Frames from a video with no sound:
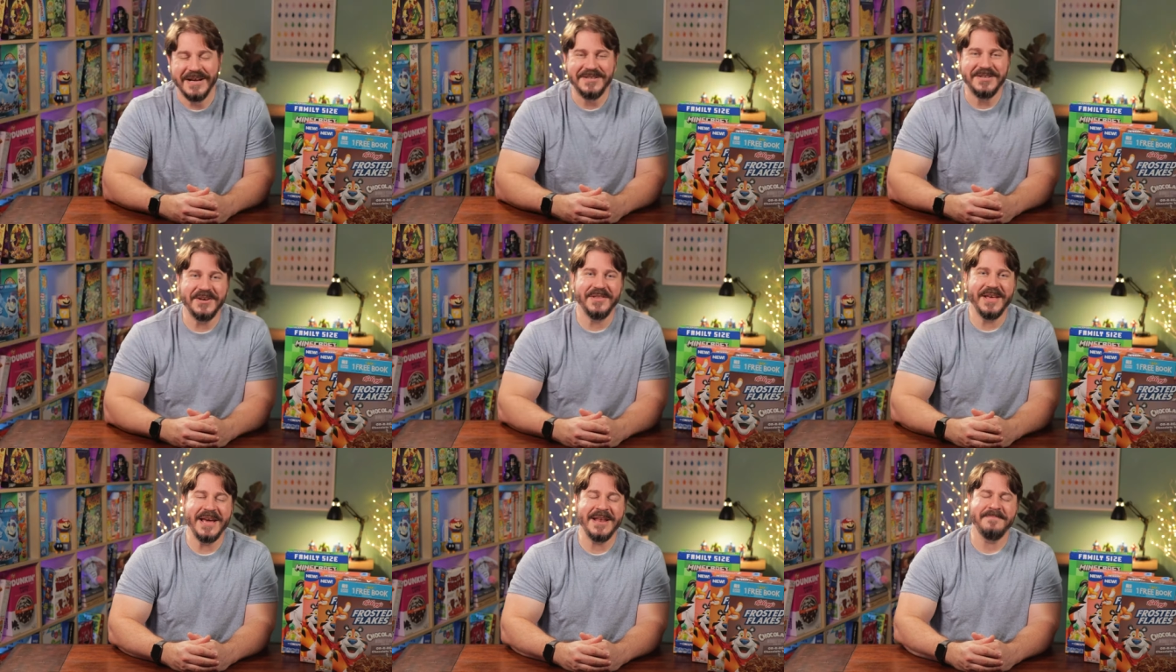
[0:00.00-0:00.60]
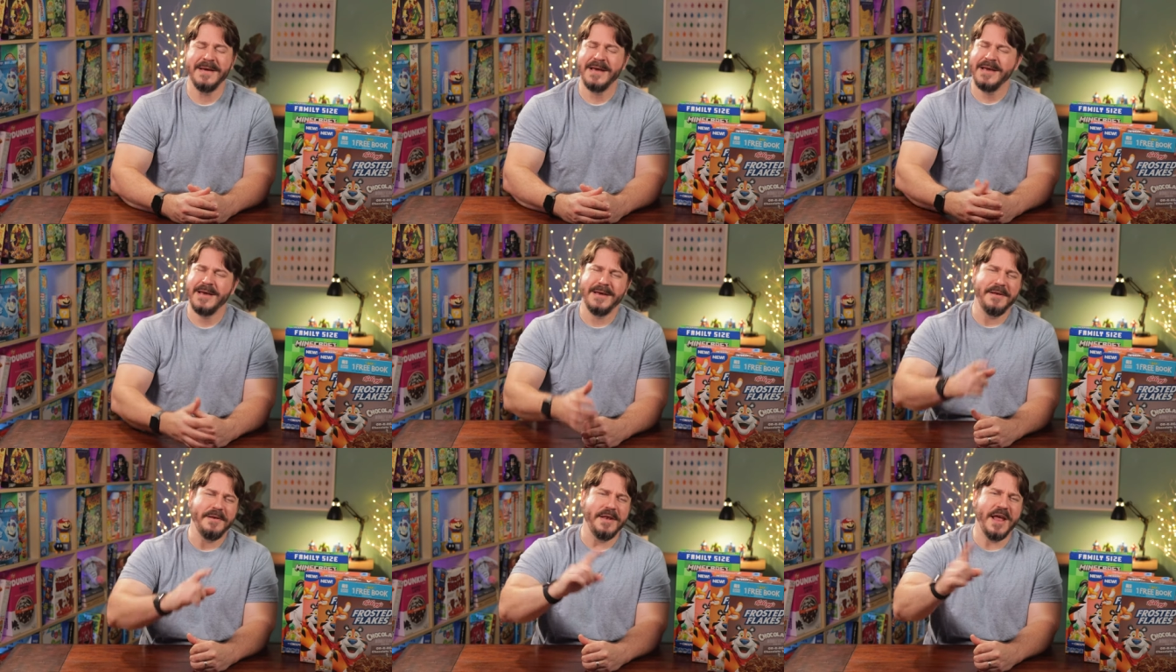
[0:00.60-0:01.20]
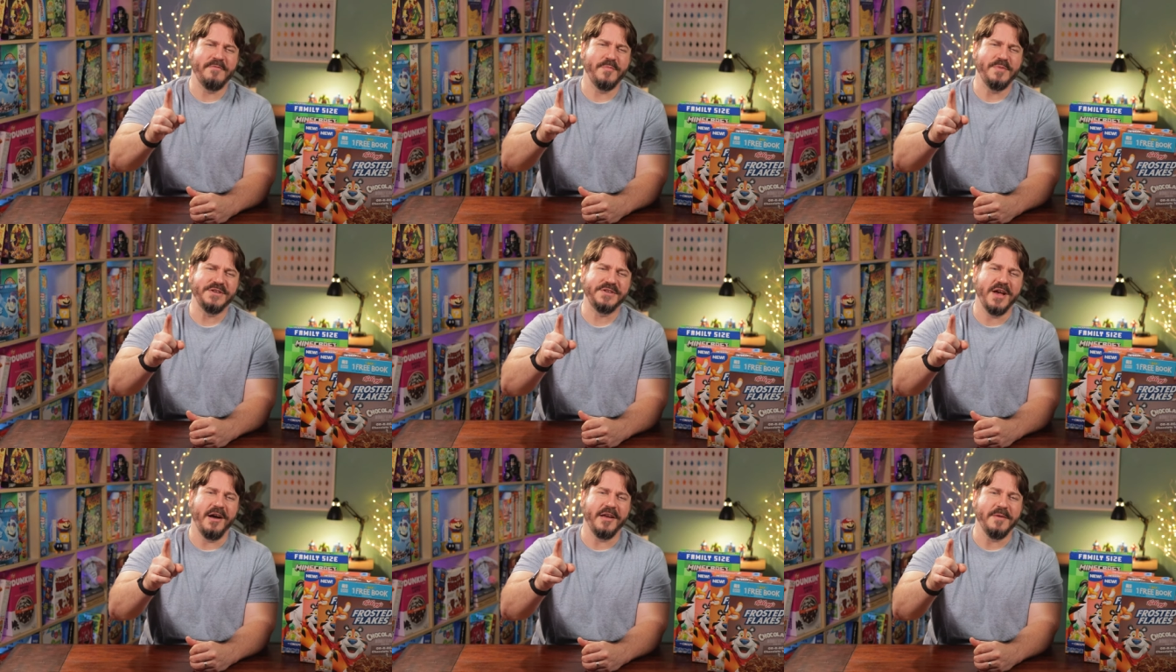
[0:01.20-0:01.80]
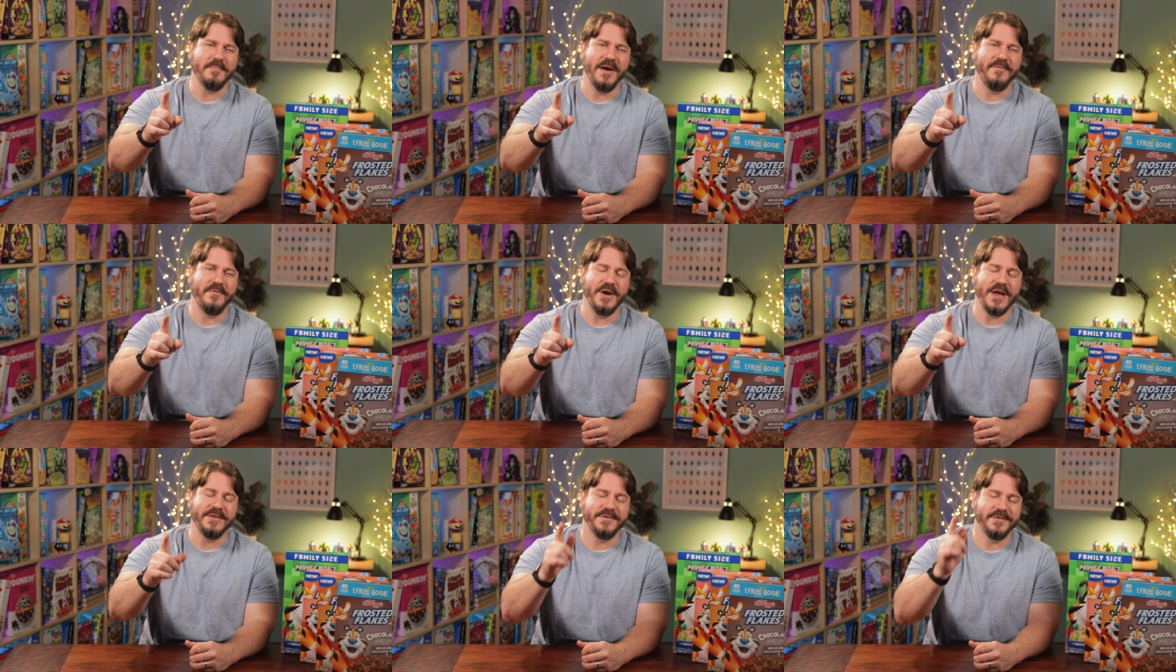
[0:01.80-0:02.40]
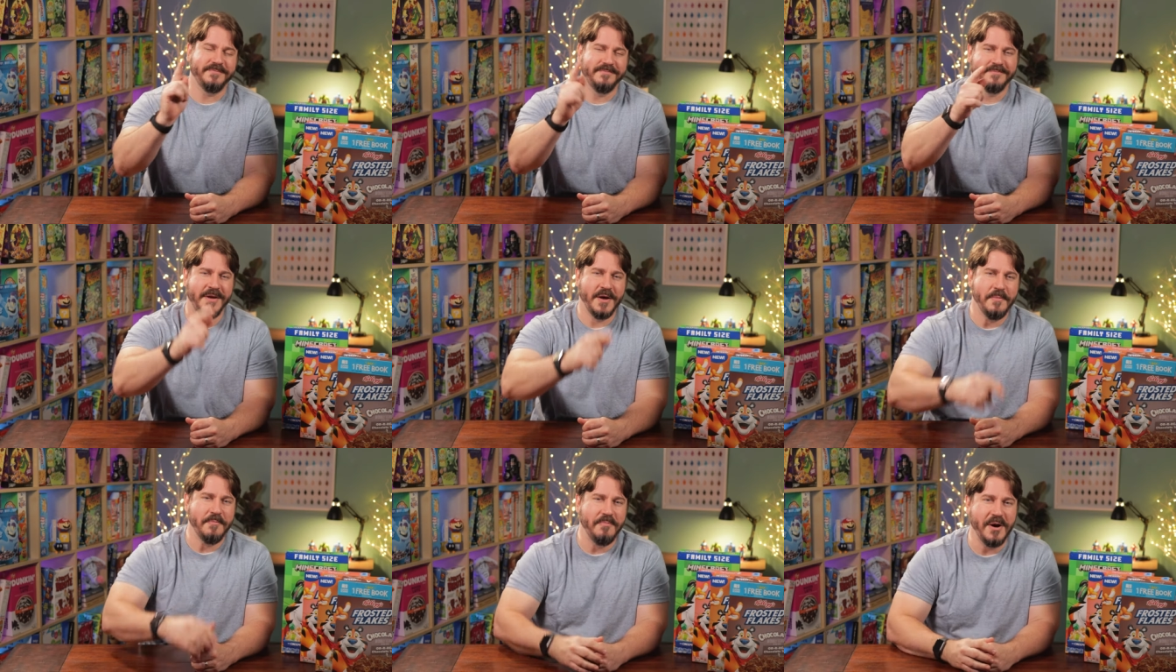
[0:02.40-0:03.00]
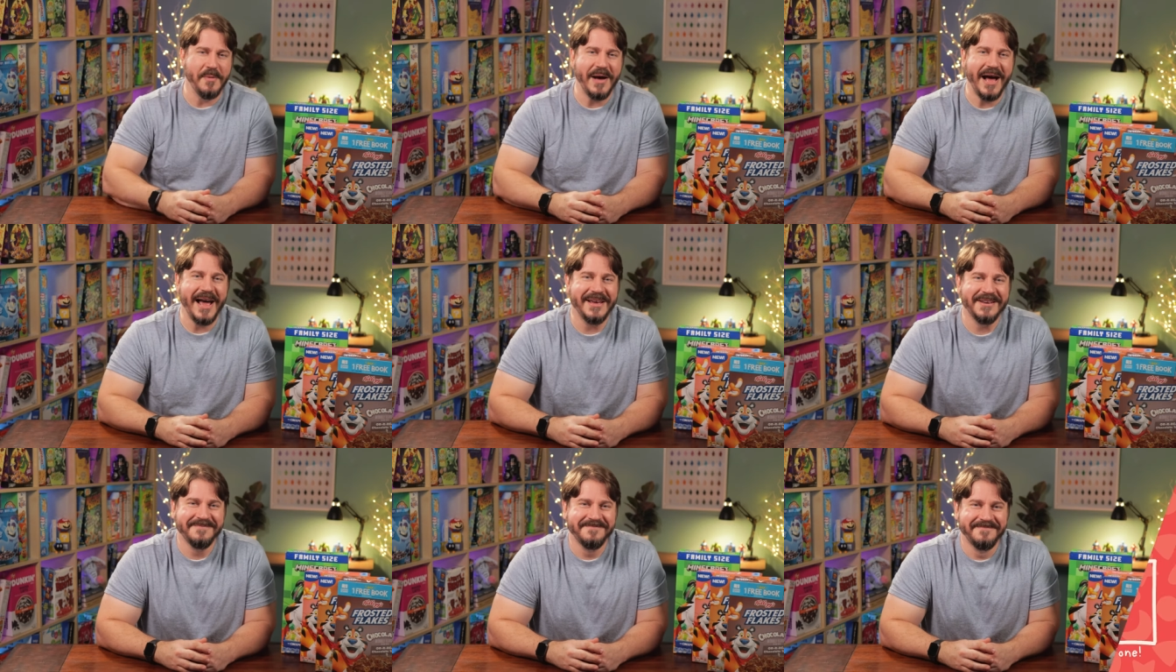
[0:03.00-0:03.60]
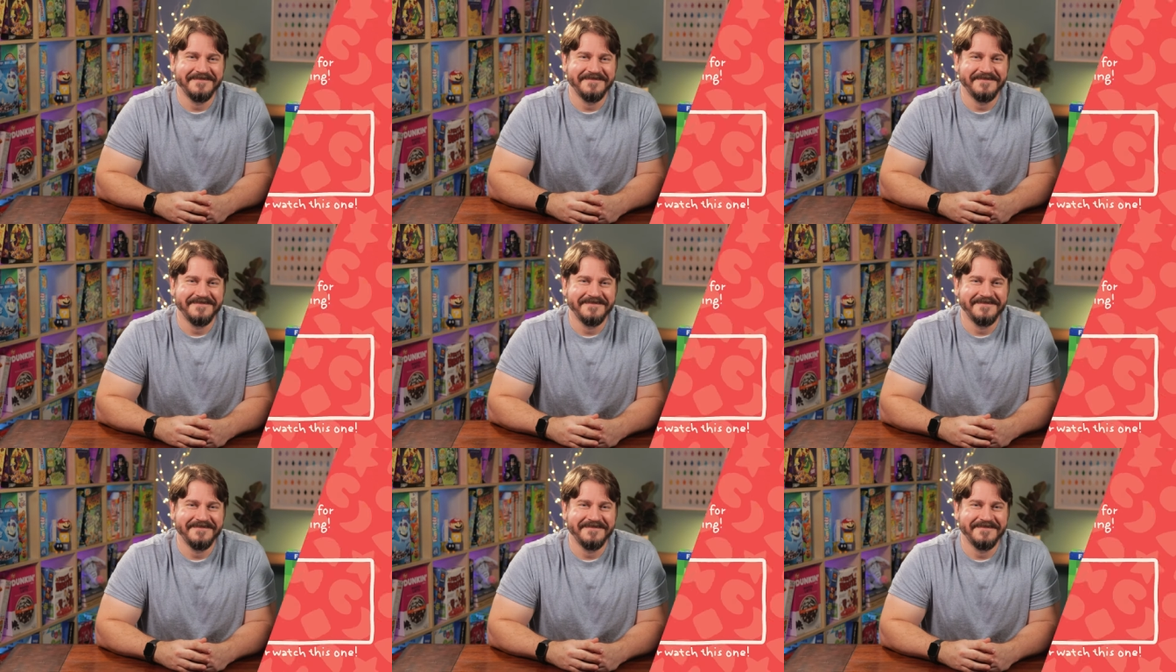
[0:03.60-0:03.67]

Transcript: Until then, never be soggy, my friends. Bye bye.